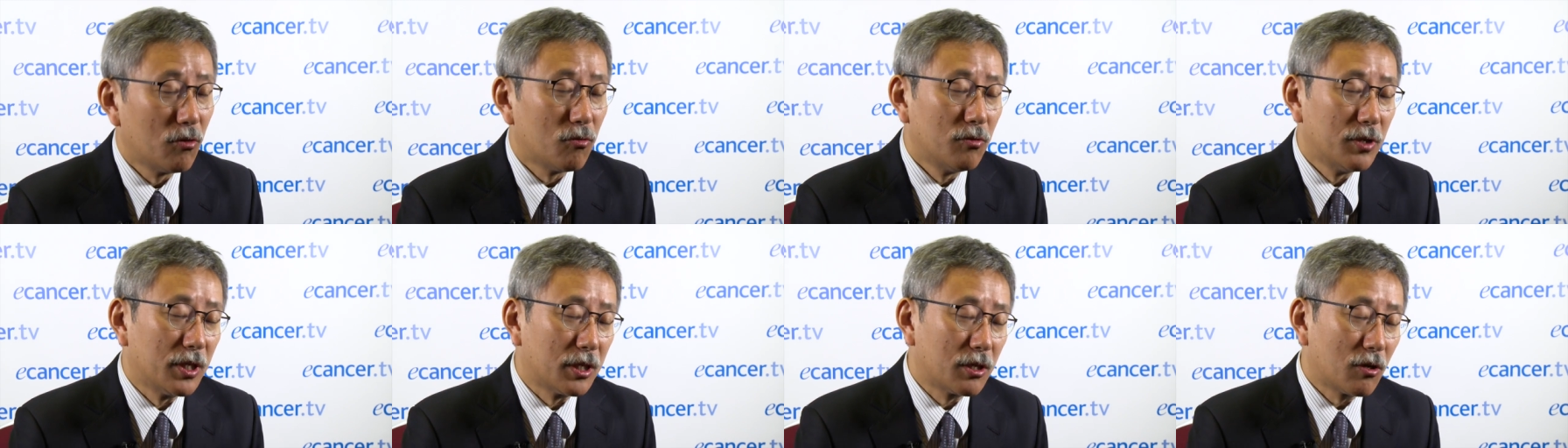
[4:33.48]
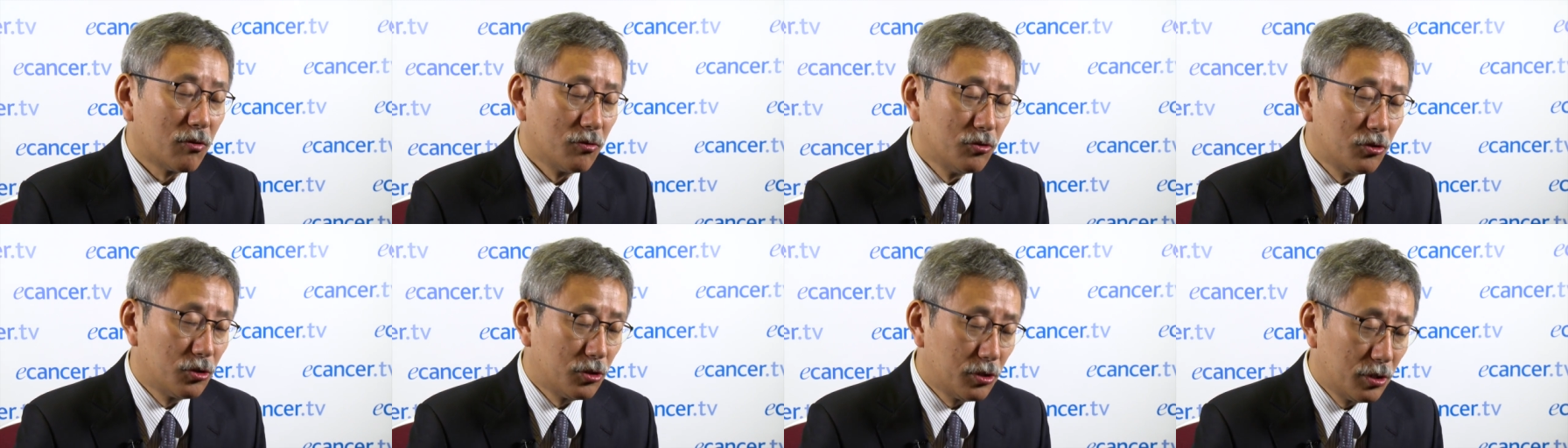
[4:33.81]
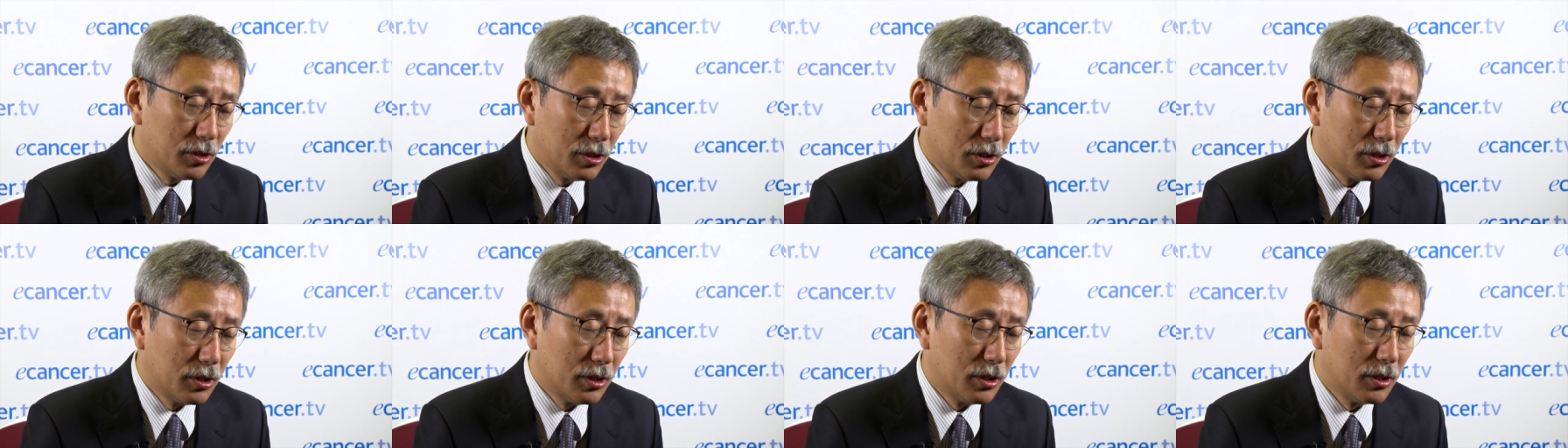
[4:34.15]
we
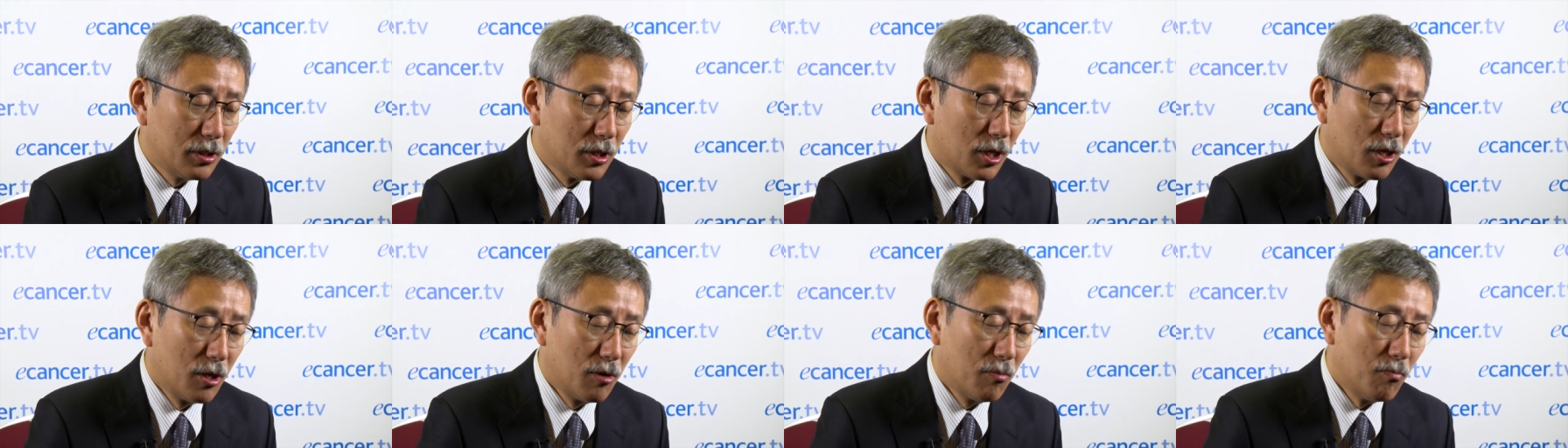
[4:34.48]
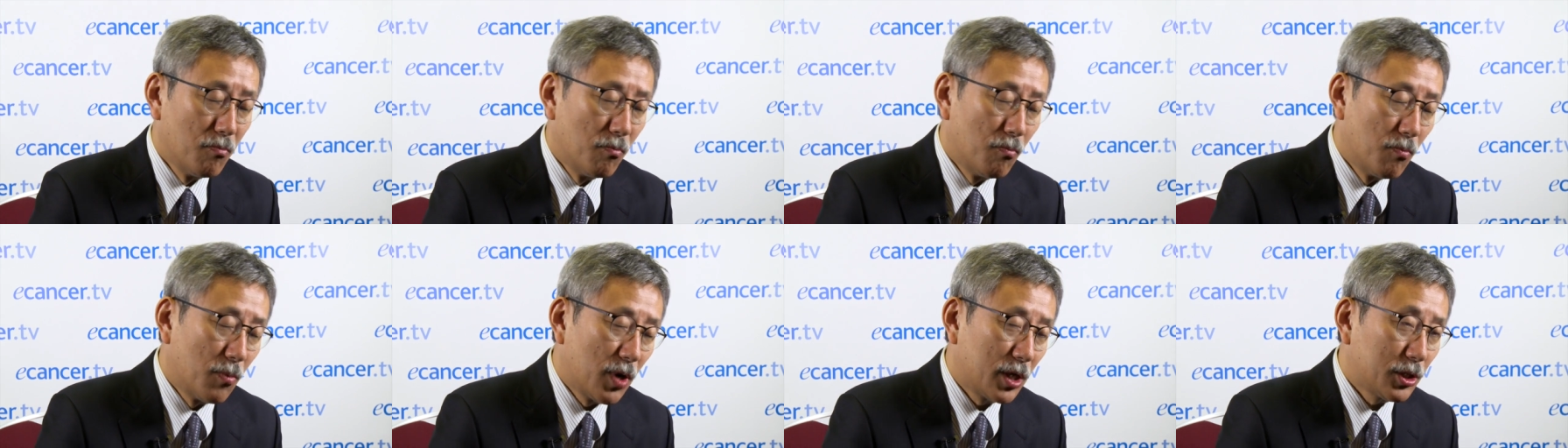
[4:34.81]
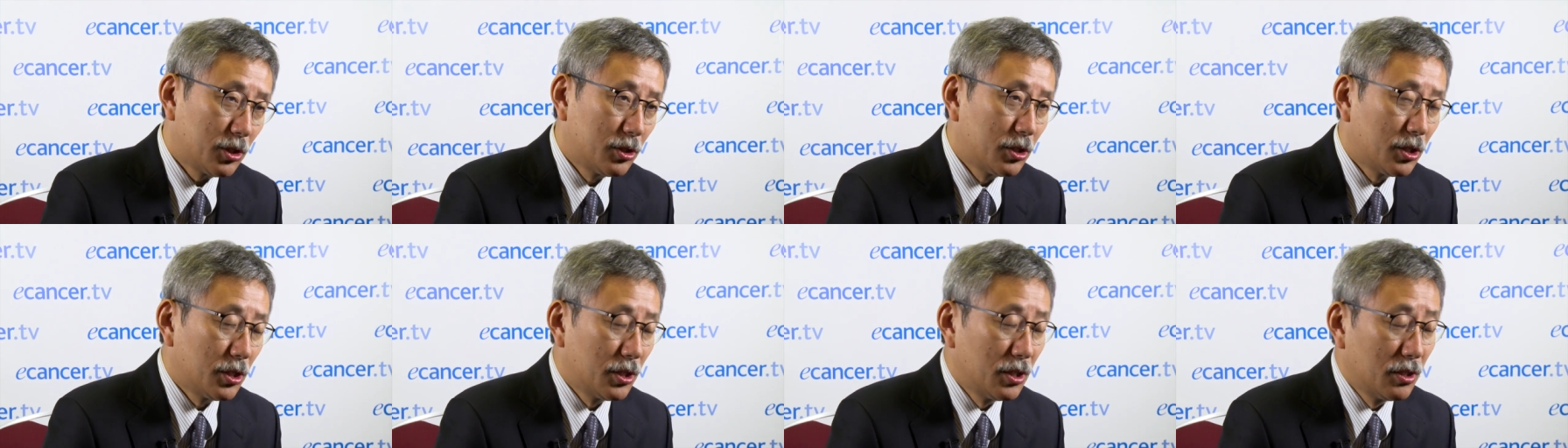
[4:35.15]
considered
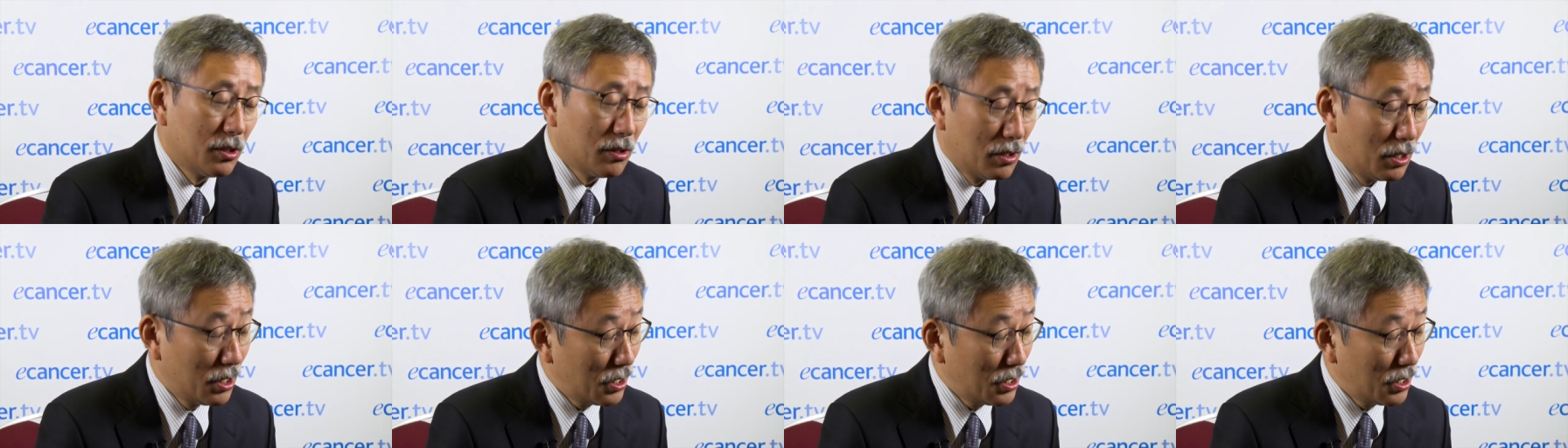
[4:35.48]
much